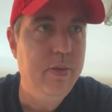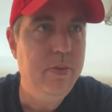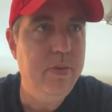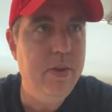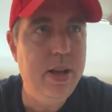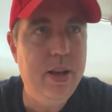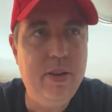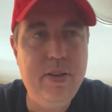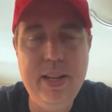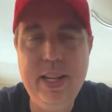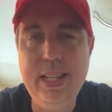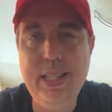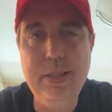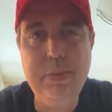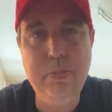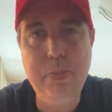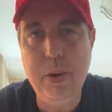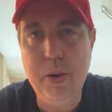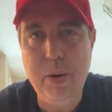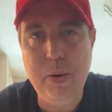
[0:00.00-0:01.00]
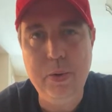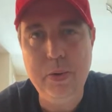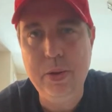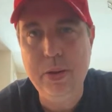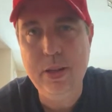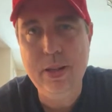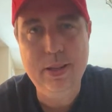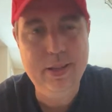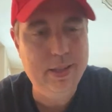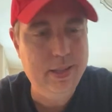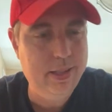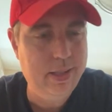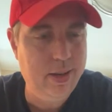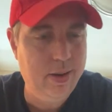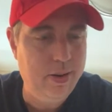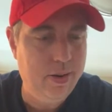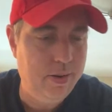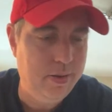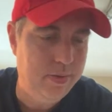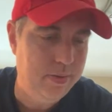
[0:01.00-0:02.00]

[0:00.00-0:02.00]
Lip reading: Well, it's both, so.